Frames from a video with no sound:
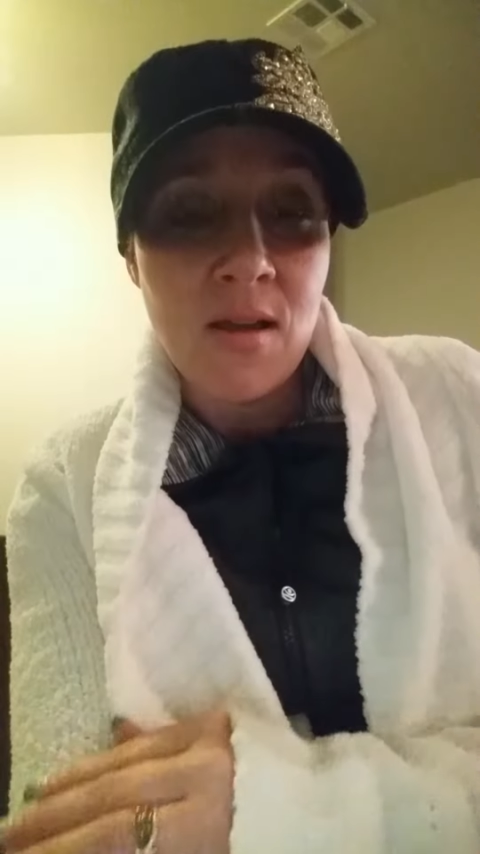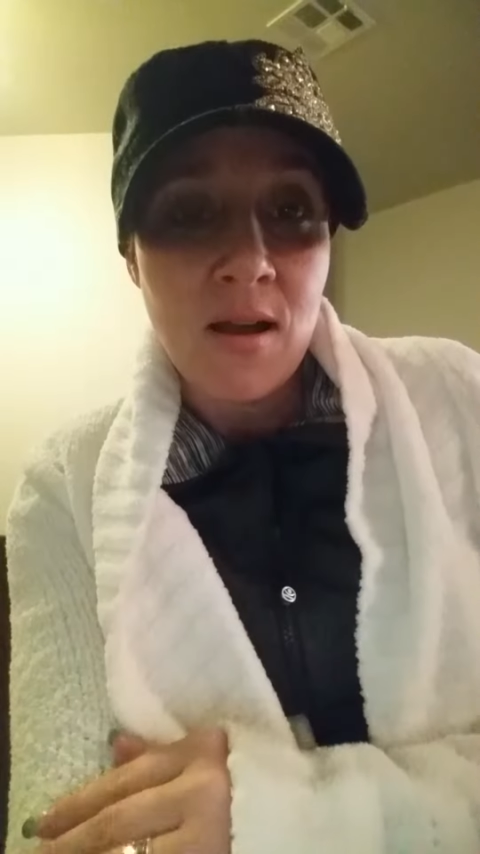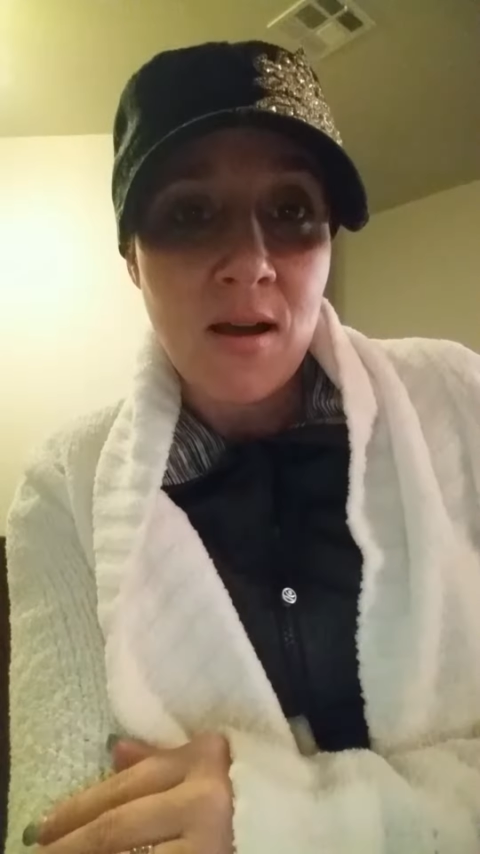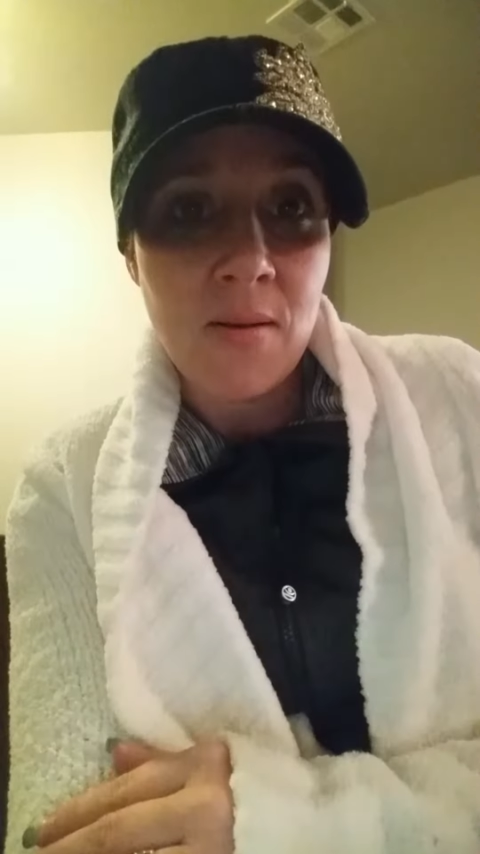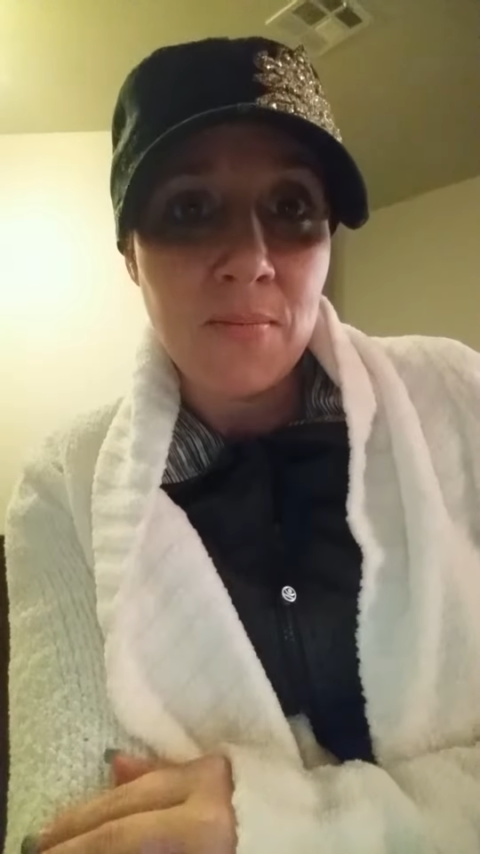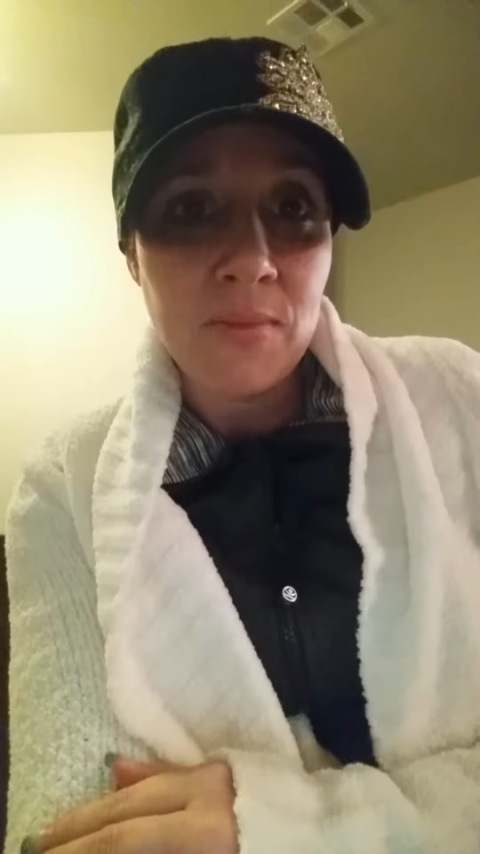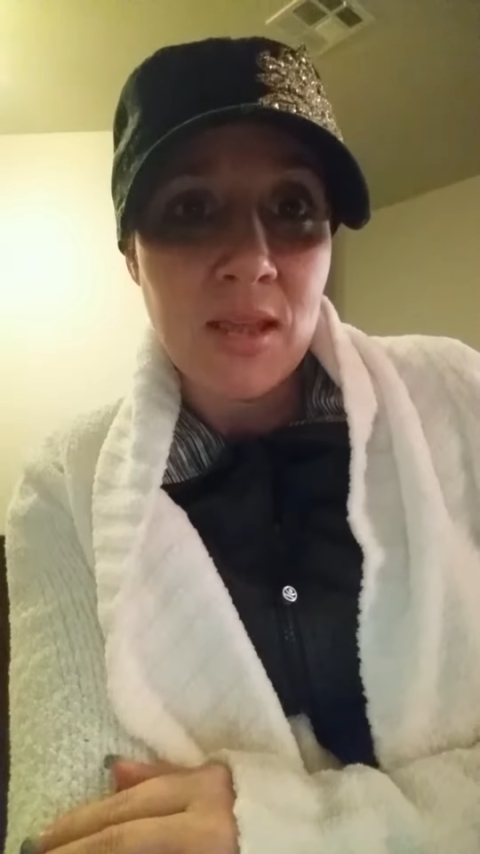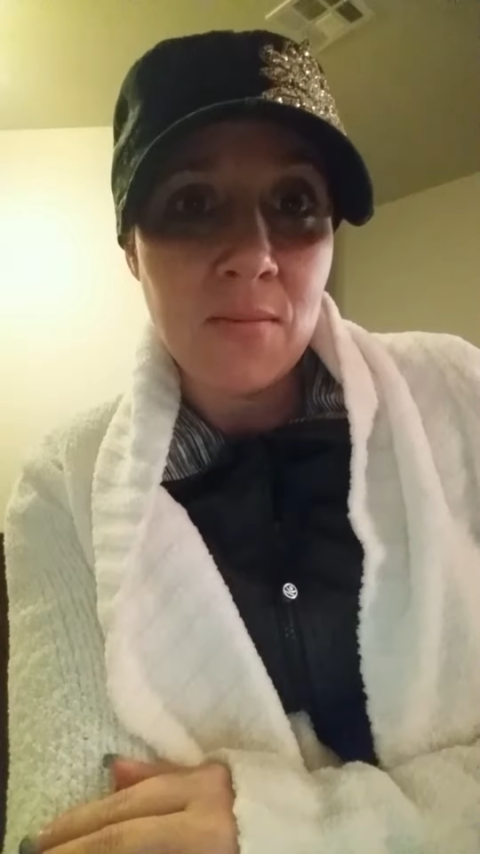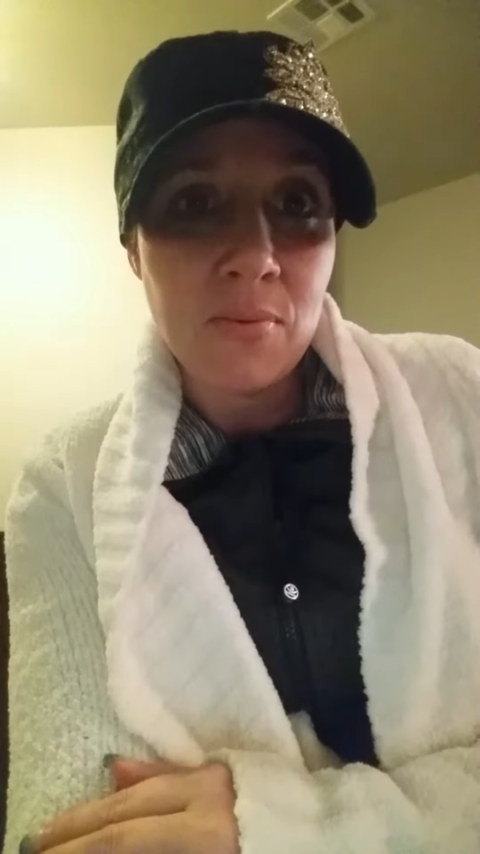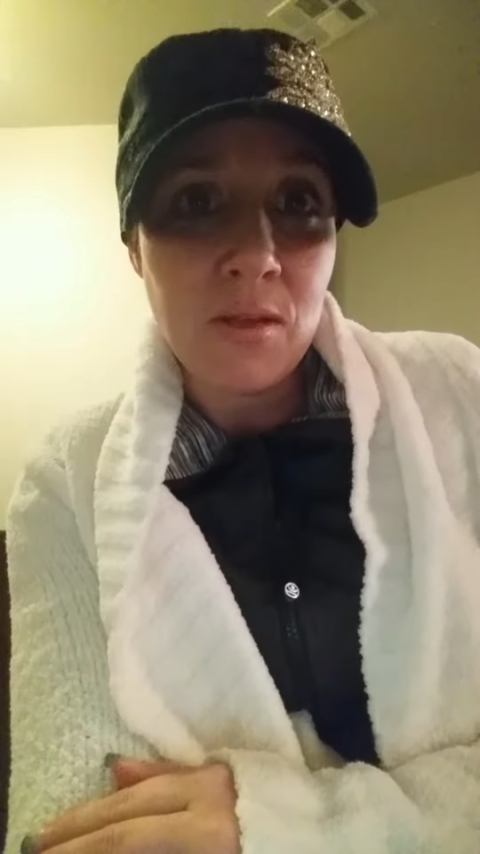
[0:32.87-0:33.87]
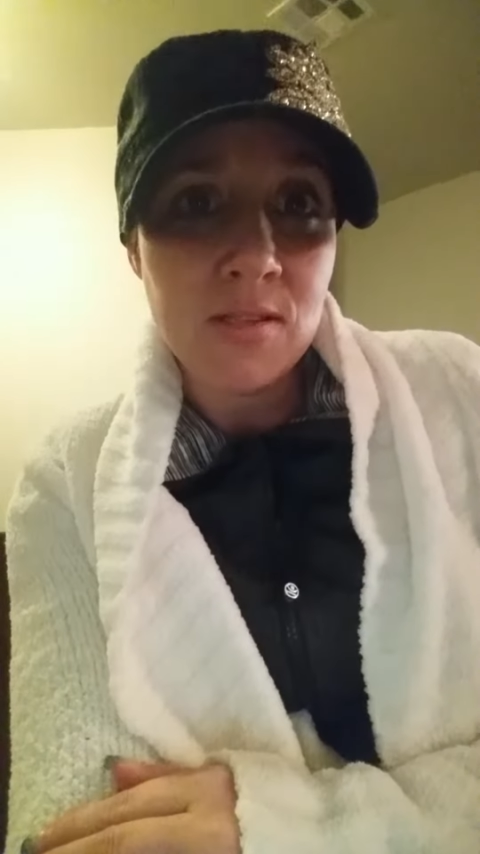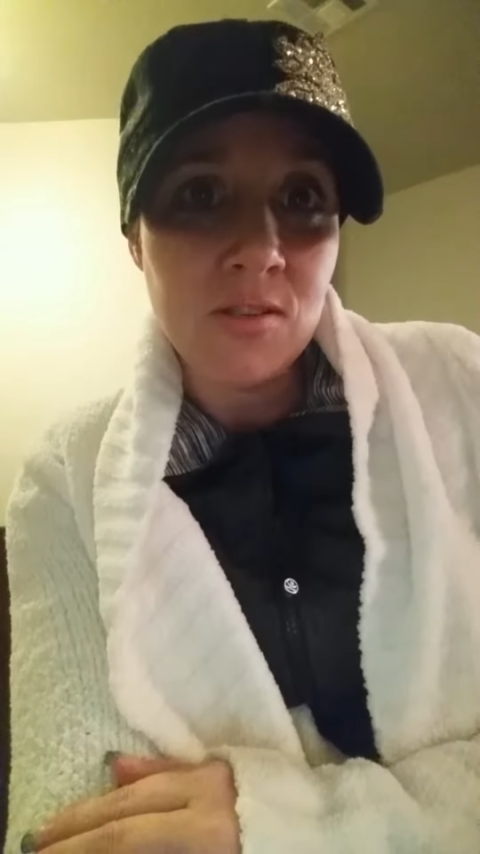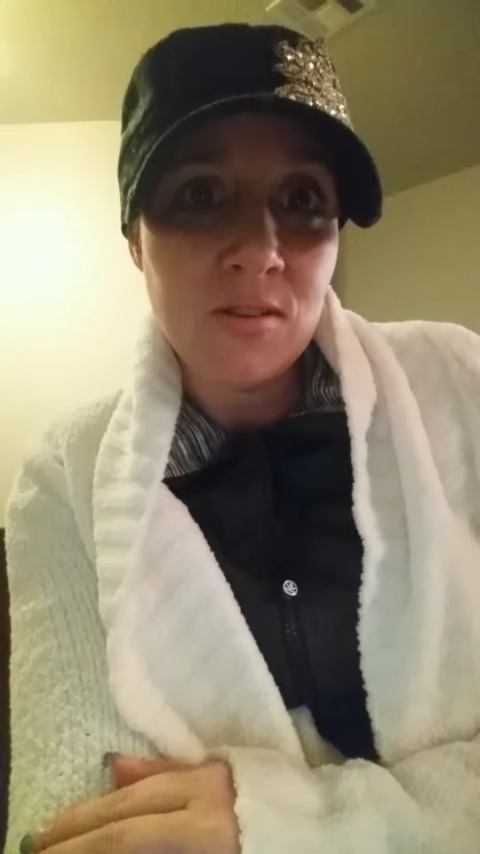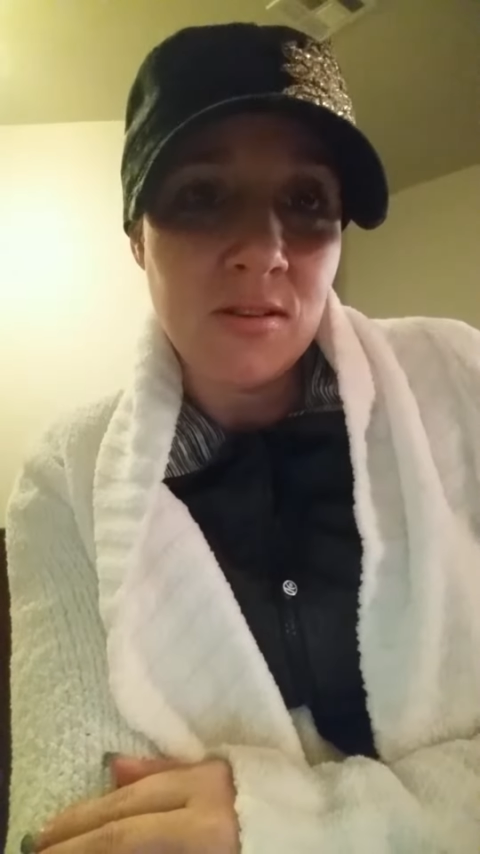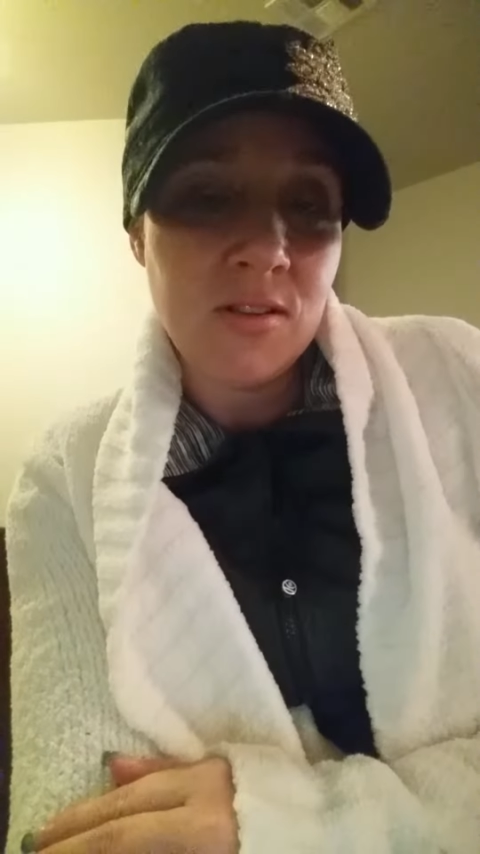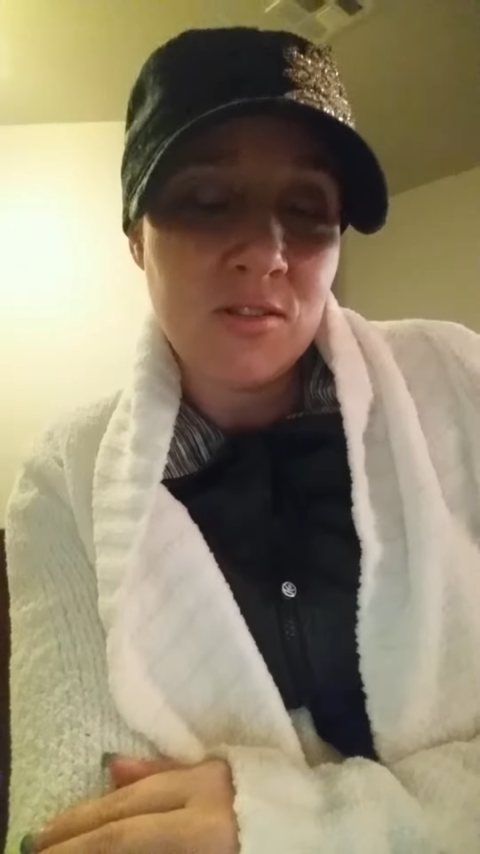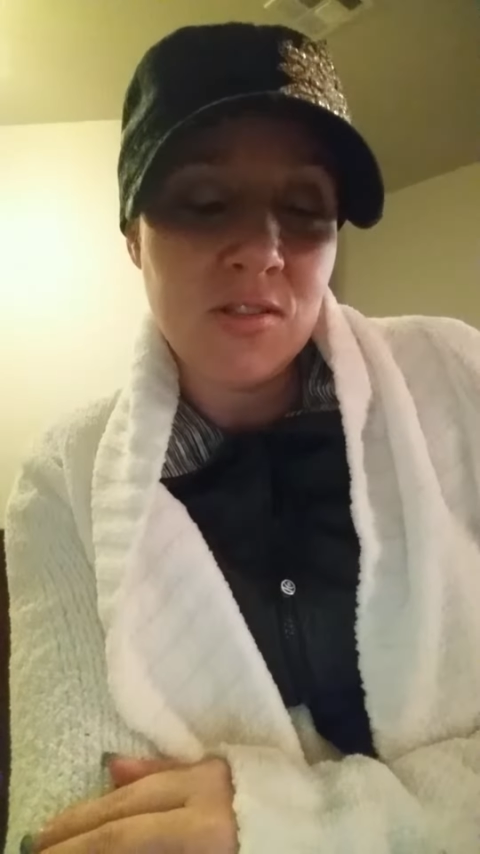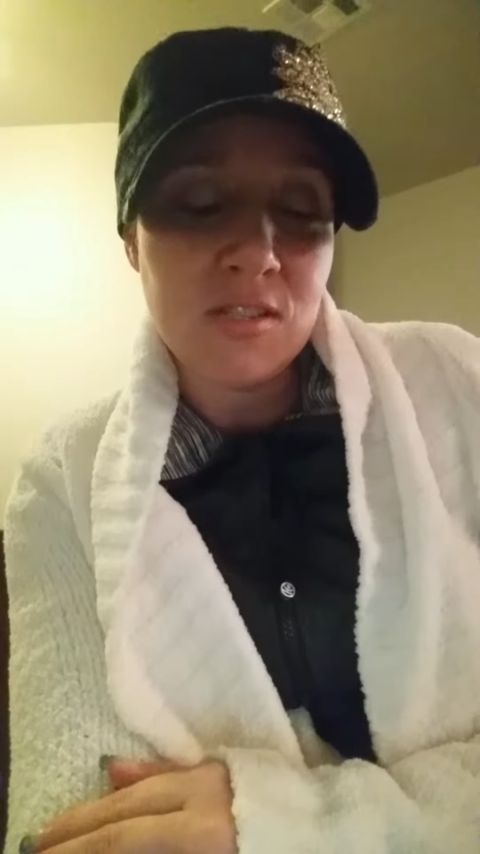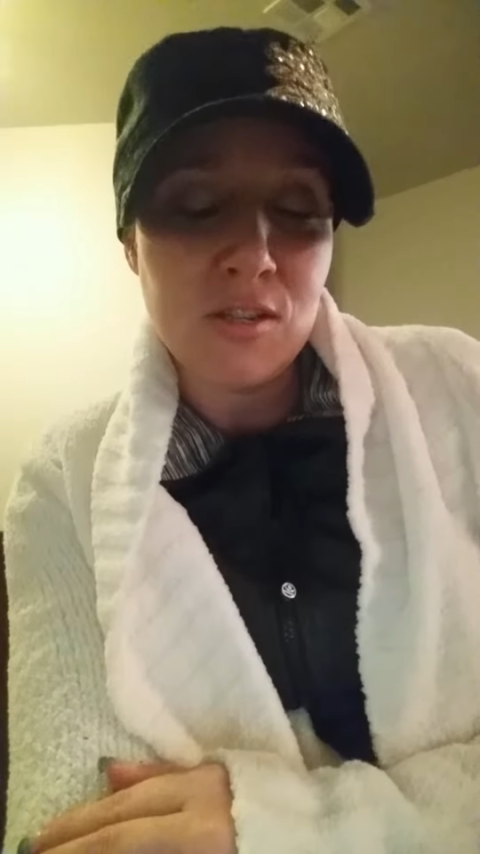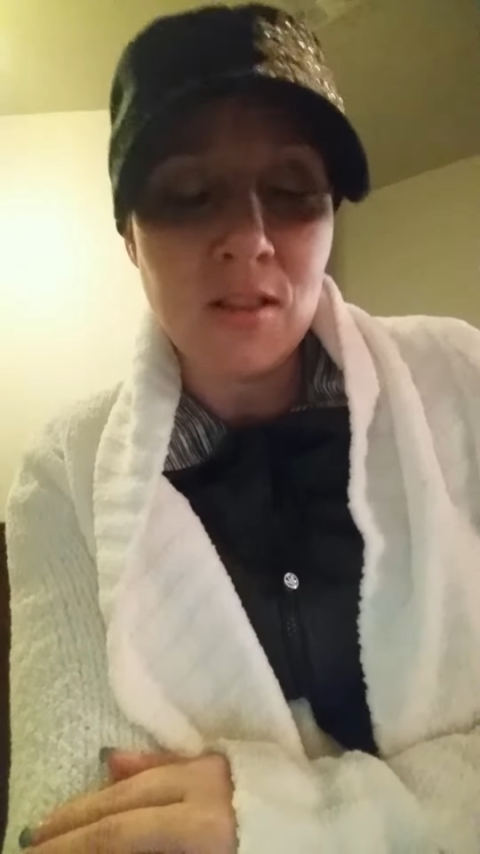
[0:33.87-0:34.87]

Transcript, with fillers: Um, and plus, it's just